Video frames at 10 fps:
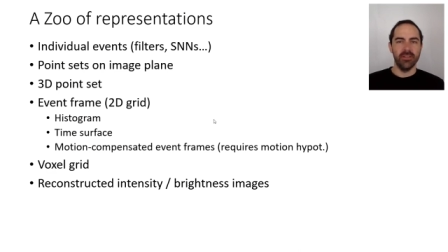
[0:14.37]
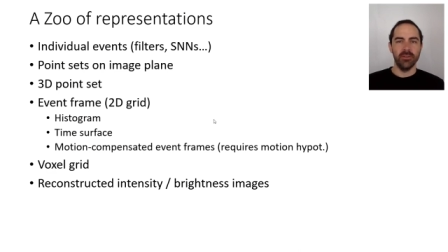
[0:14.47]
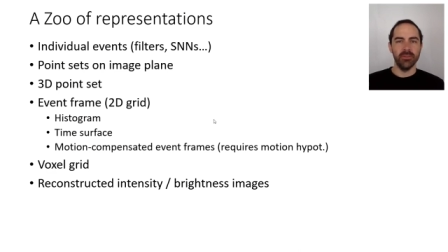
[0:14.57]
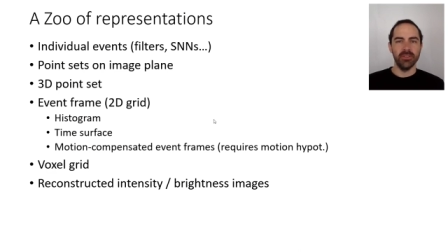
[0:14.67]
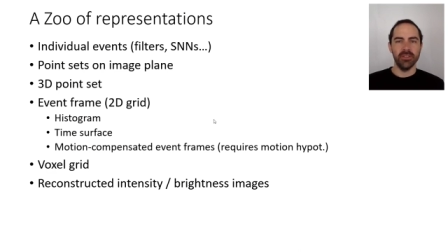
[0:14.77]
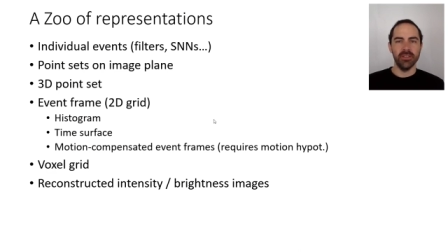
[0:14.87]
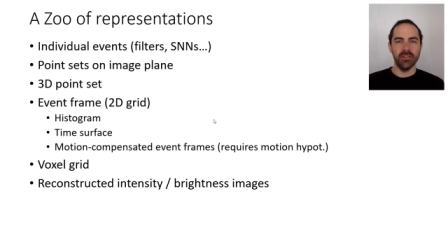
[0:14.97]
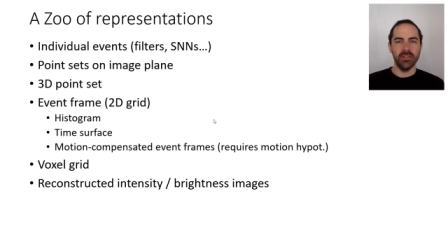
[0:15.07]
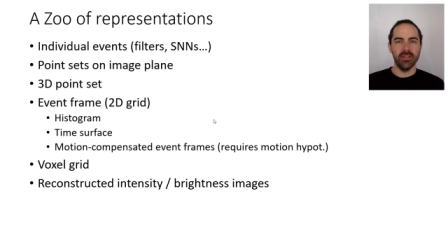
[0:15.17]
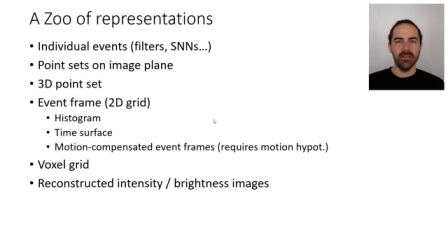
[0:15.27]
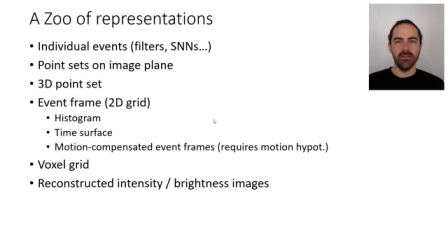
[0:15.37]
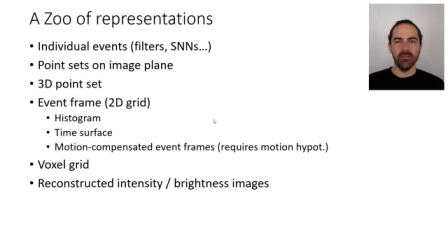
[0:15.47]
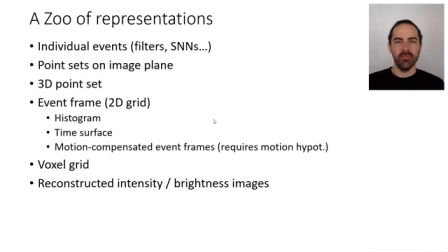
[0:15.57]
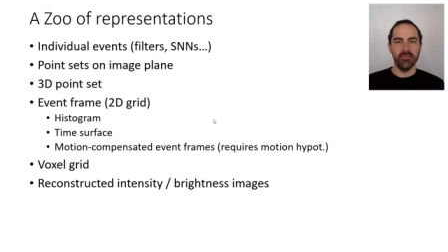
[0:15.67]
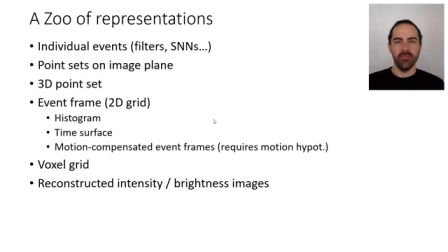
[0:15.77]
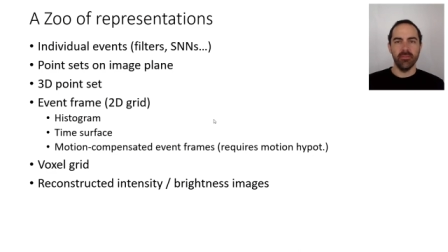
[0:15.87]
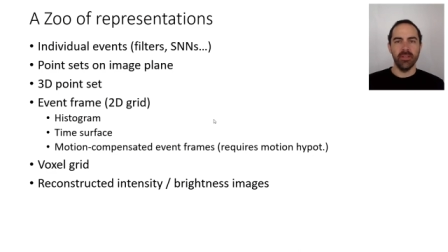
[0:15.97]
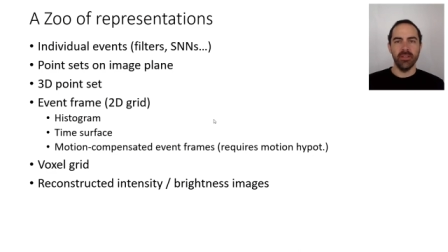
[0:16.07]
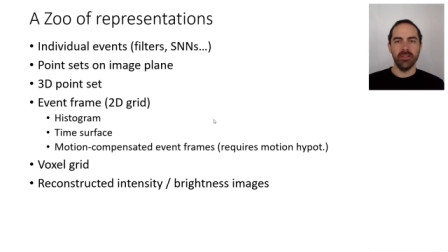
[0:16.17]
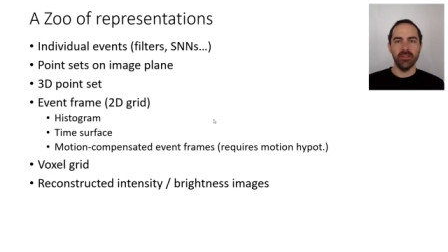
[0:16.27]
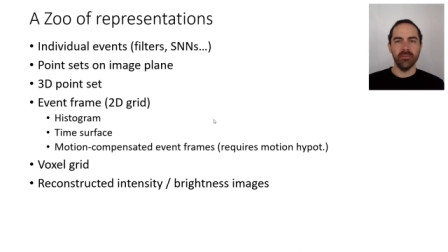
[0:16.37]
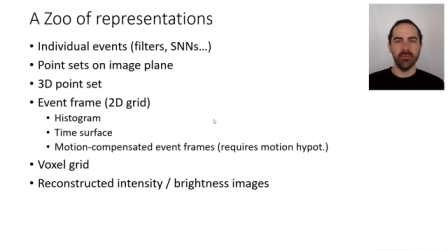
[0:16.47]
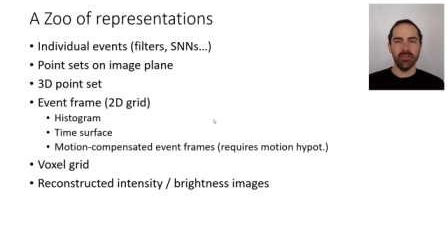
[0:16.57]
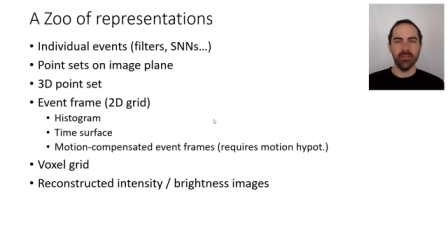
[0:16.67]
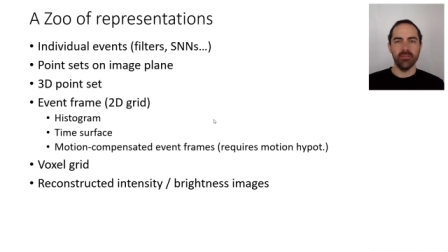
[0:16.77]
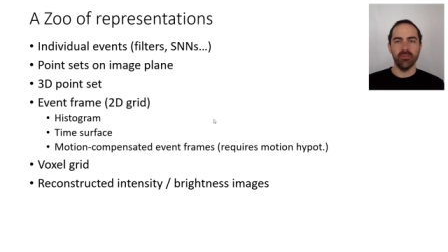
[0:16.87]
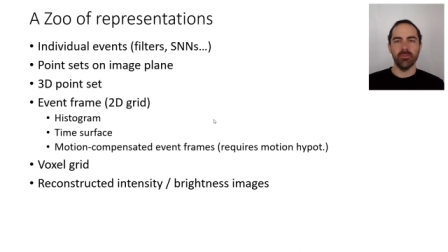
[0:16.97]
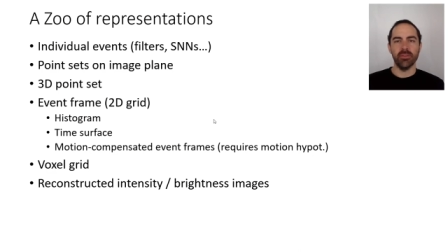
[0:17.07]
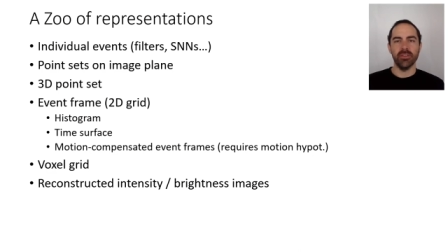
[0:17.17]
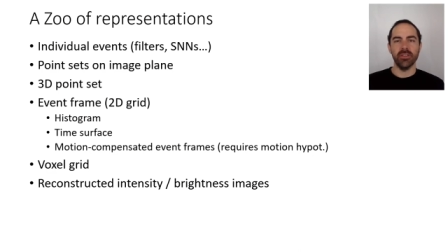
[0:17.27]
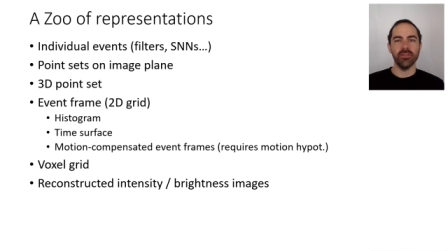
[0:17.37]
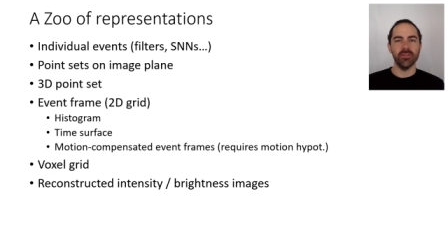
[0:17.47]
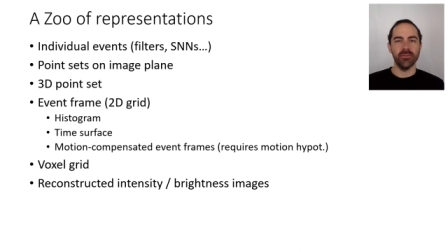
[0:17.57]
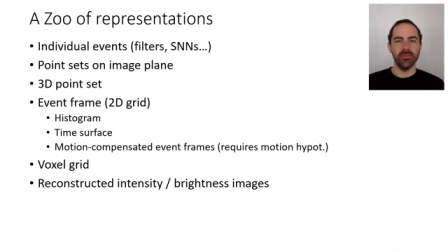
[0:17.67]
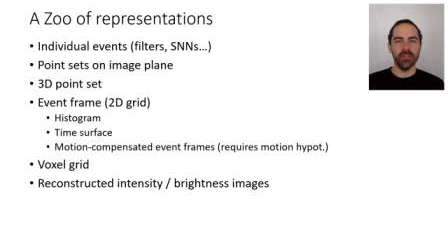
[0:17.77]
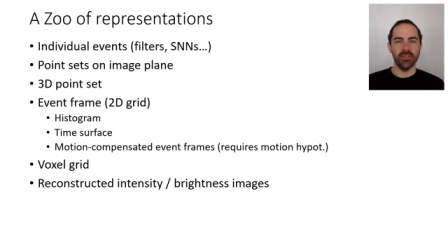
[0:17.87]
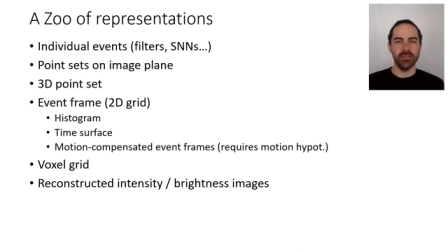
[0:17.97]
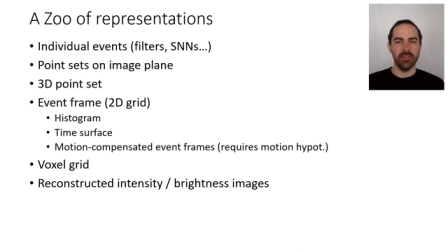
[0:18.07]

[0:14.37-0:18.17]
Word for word: you will see that there are many different representation of events.